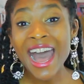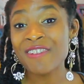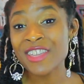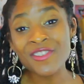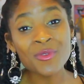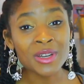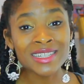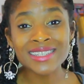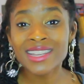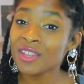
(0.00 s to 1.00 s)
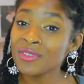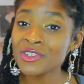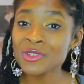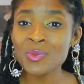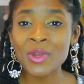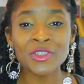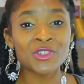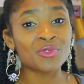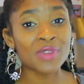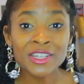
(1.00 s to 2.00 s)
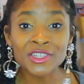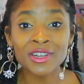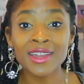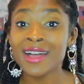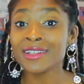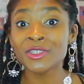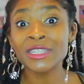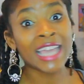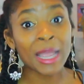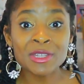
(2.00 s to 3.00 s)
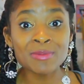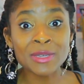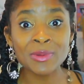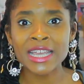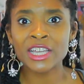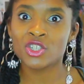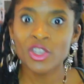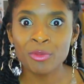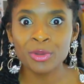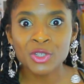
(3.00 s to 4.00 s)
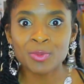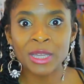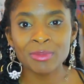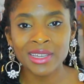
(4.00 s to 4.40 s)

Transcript: I've even worked in television where the director literally came to me and was like, do you have a push pin,